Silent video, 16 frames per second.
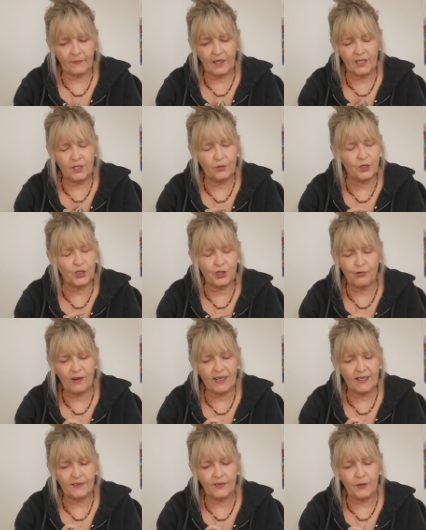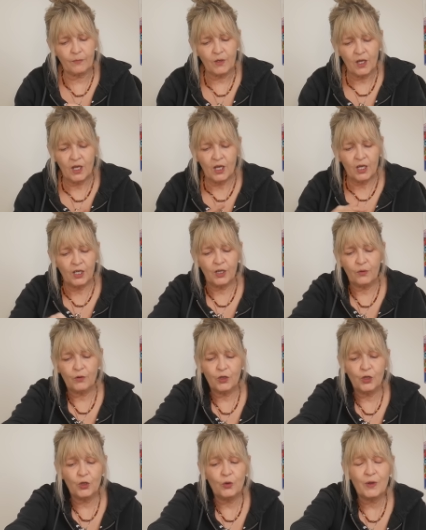You just triggered them. You know,
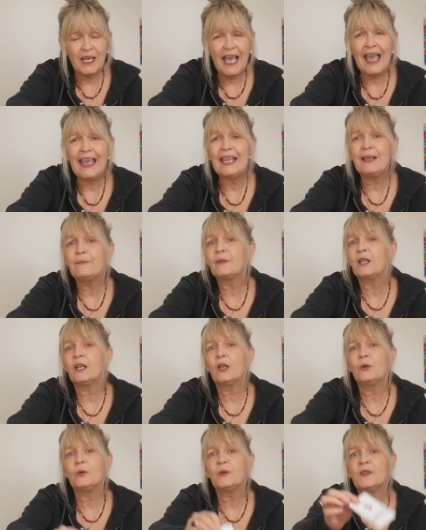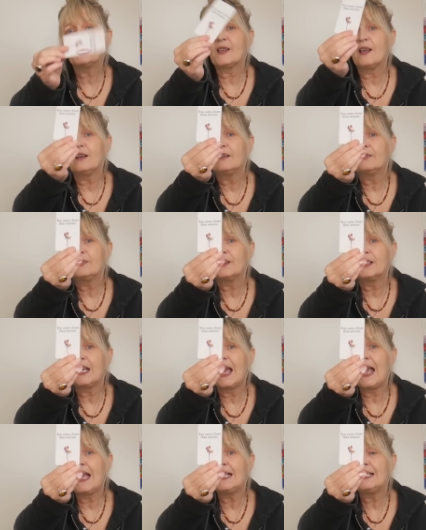you came closer
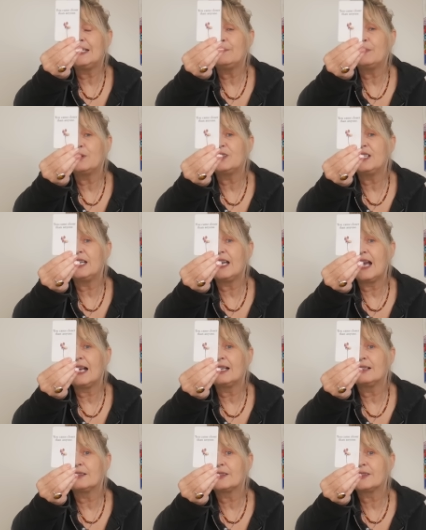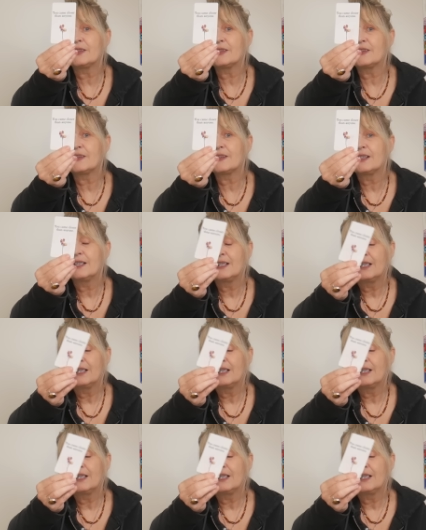than anybody else.